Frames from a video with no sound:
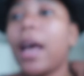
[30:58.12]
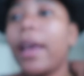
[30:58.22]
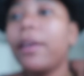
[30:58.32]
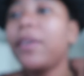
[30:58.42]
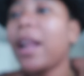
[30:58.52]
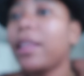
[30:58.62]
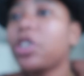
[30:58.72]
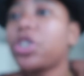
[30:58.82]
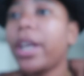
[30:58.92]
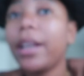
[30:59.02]
I have another
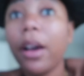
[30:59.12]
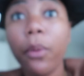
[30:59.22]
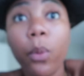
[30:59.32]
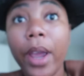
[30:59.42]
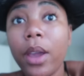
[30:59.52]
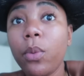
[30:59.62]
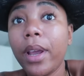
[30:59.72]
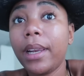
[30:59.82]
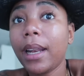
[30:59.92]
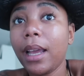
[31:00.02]
shade, a way,
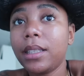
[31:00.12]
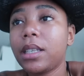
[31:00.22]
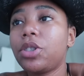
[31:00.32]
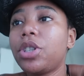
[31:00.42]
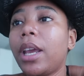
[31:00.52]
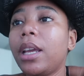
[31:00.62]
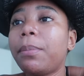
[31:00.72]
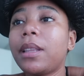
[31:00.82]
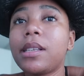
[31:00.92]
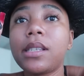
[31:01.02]
way lighter shade,
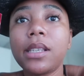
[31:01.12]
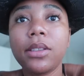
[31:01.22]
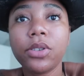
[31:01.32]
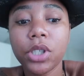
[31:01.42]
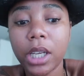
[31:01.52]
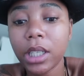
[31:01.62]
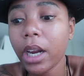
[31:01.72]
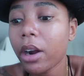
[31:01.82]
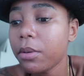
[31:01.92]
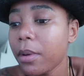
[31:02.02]
but this is in the shade
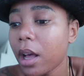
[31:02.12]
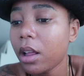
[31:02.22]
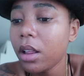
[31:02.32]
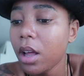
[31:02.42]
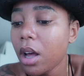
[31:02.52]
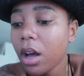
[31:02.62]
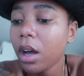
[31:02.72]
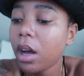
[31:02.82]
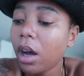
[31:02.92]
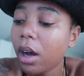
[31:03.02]
Caramel.
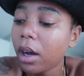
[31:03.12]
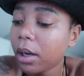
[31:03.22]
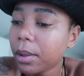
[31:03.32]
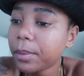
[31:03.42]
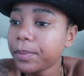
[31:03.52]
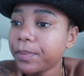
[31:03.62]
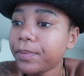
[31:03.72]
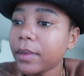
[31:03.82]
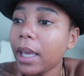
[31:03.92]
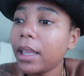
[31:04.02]

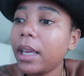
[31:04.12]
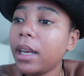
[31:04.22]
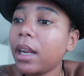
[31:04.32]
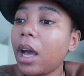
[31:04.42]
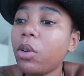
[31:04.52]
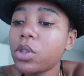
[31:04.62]
And then I